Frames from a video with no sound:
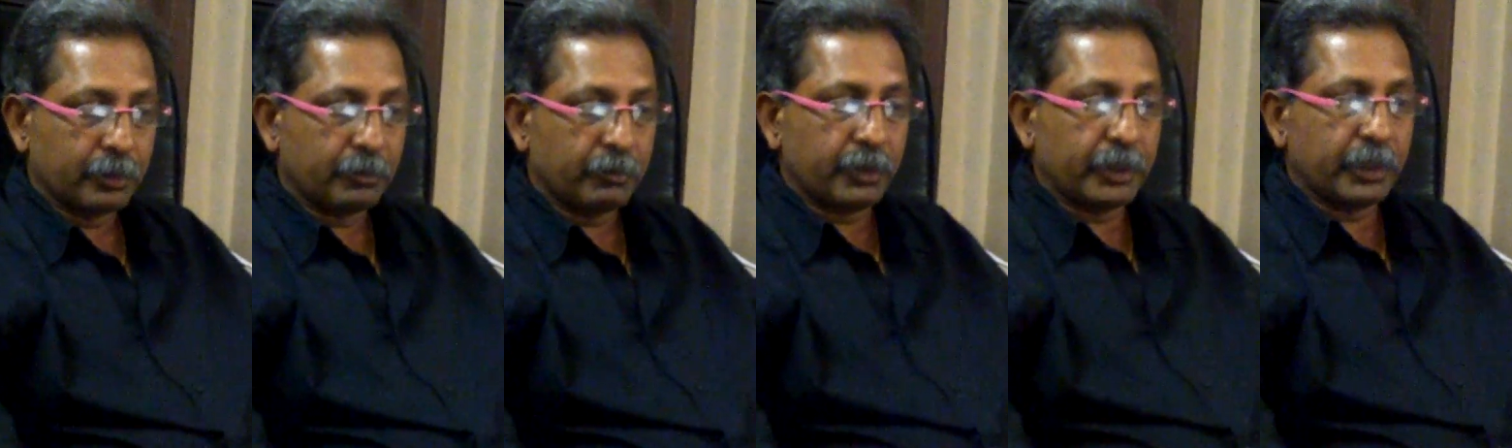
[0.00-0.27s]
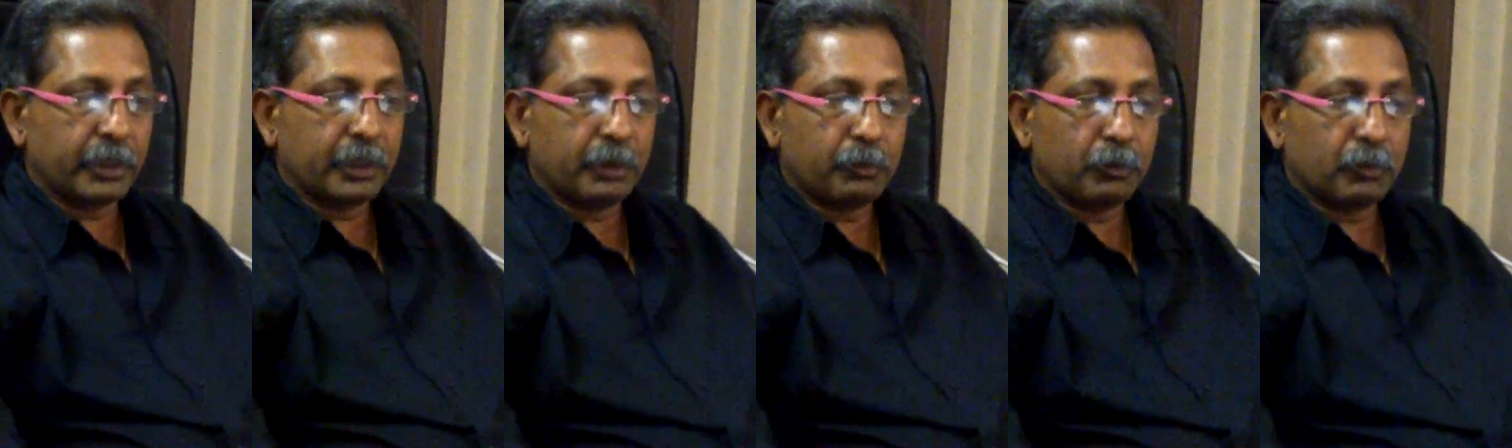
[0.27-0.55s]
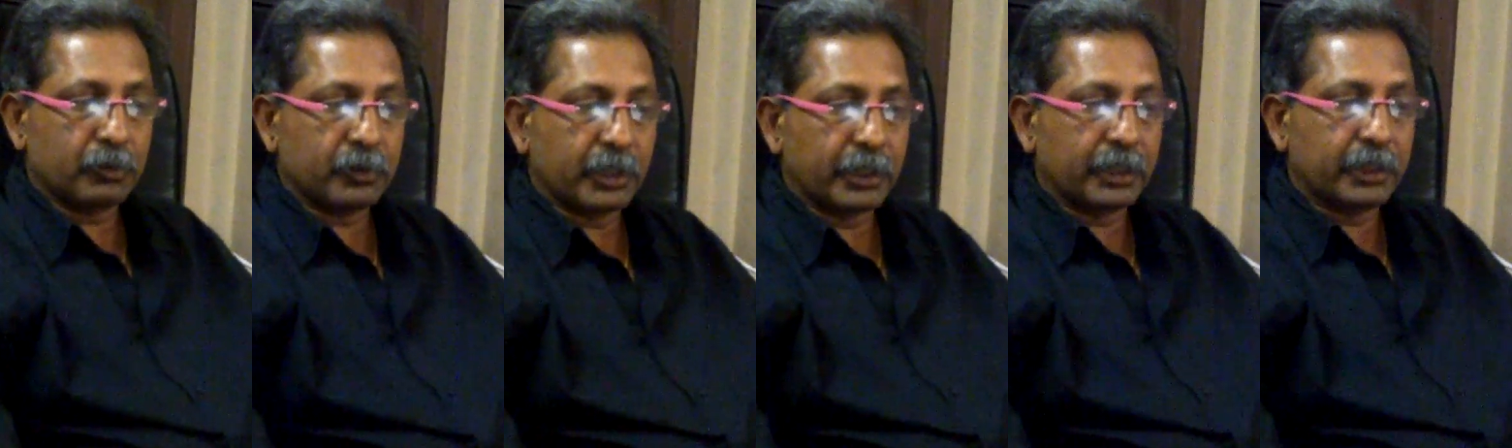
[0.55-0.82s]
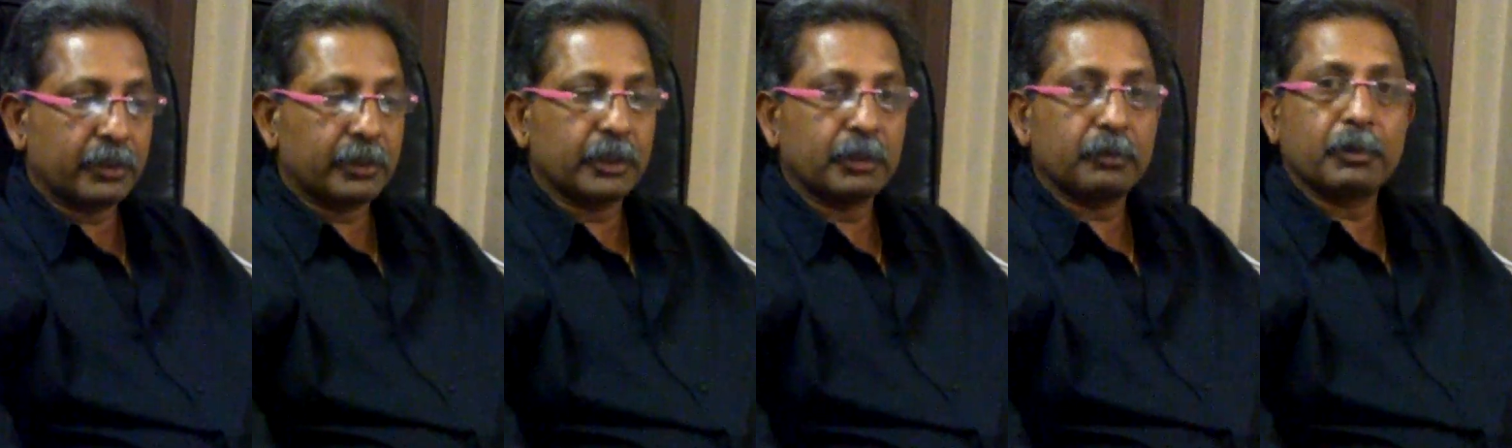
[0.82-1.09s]
where about
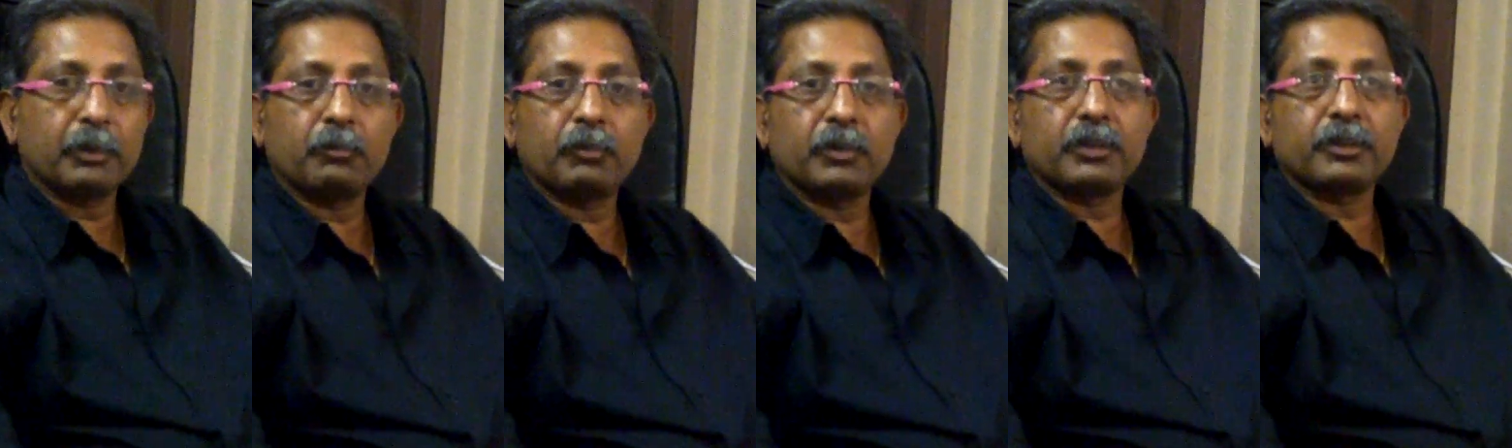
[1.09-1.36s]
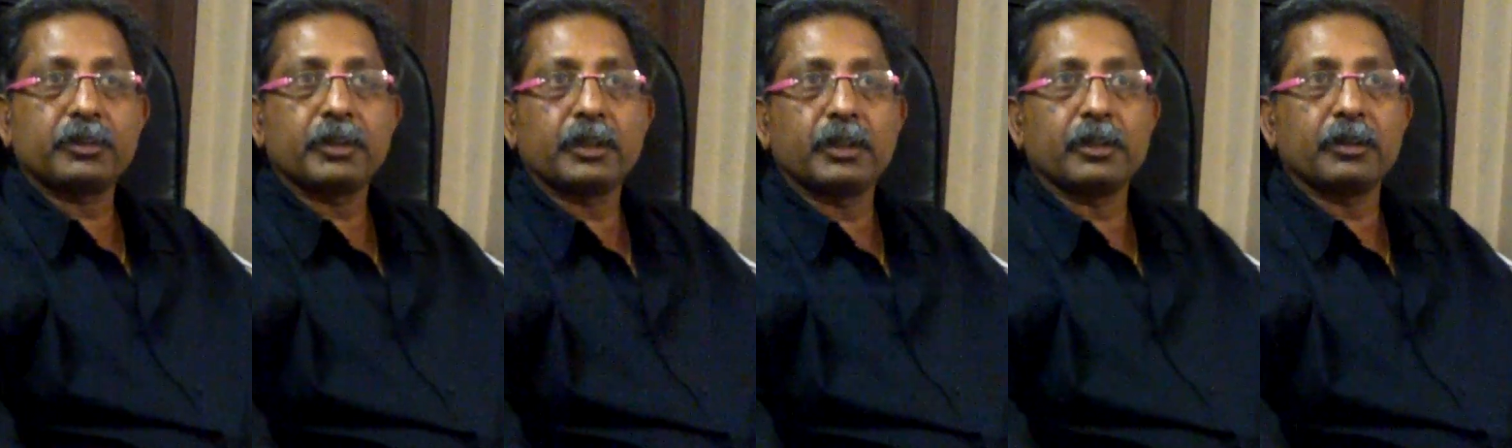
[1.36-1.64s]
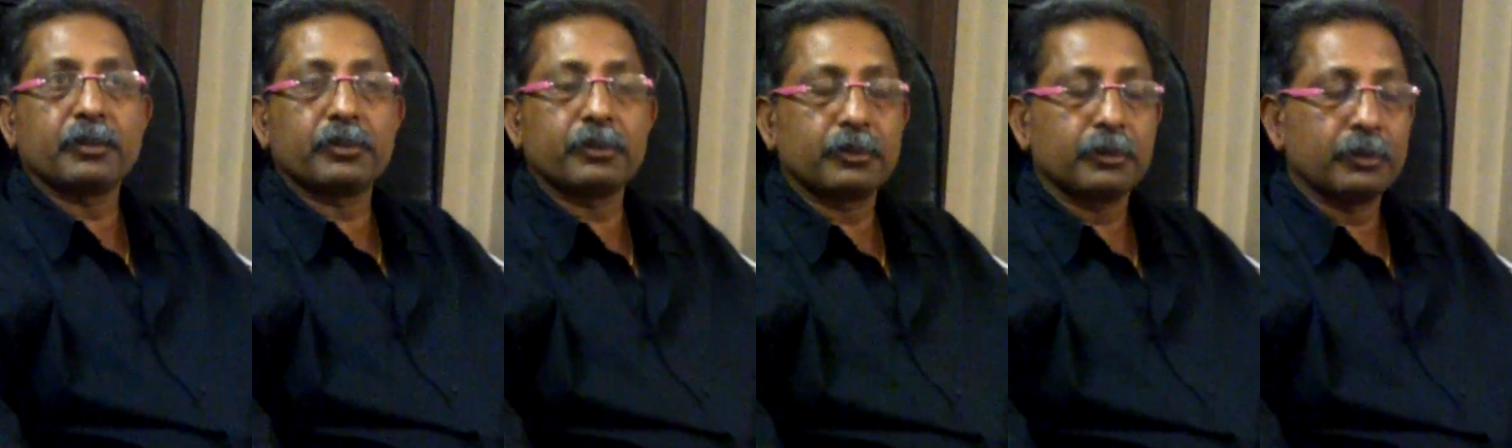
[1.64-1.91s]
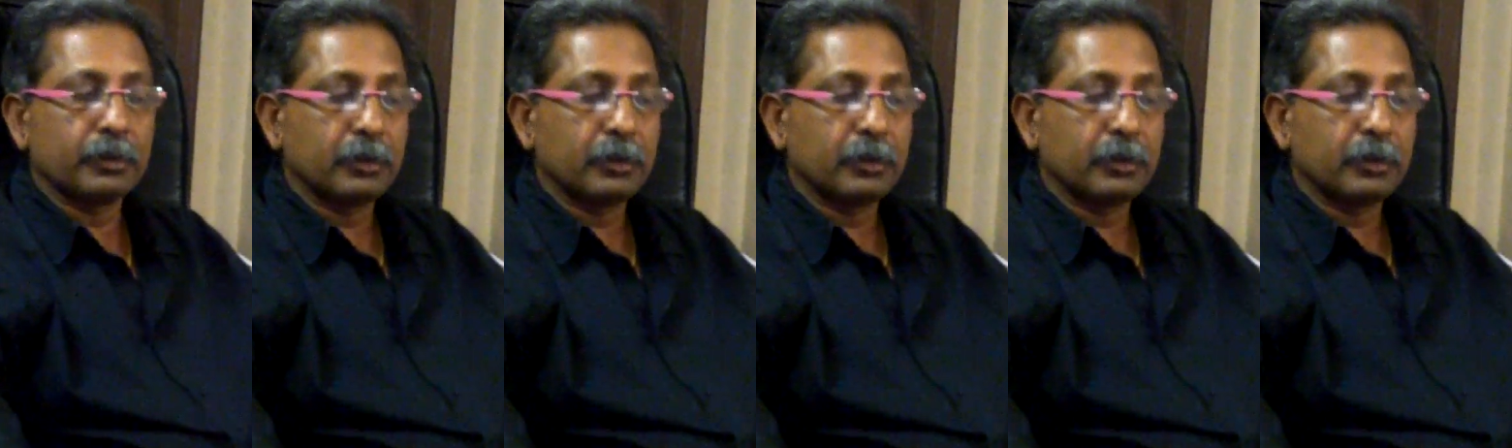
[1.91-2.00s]
33 member states